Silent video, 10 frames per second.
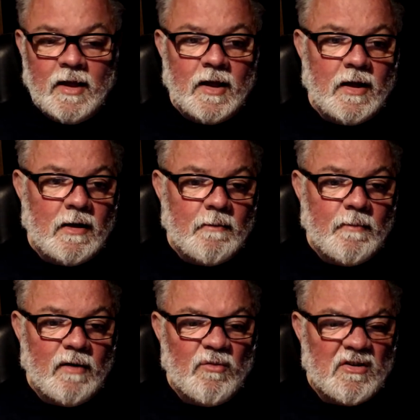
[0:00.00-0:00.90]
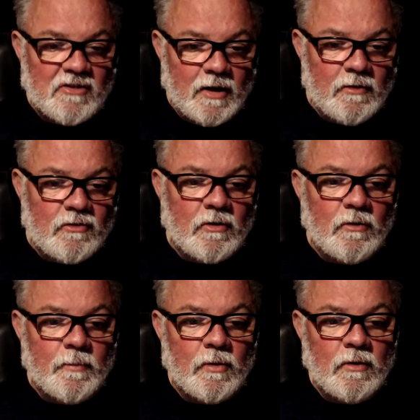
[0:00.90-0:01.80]
And we'll send Sol
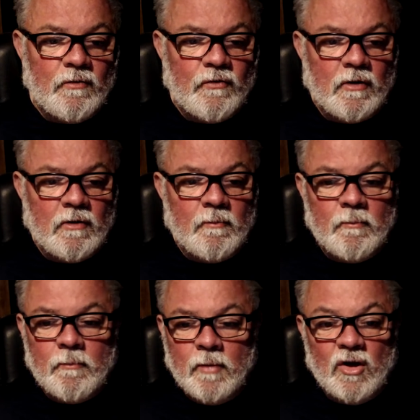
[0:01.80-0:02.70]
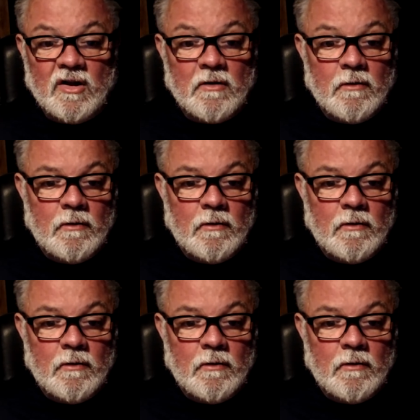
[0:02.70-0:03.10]
a bottle of Merlot,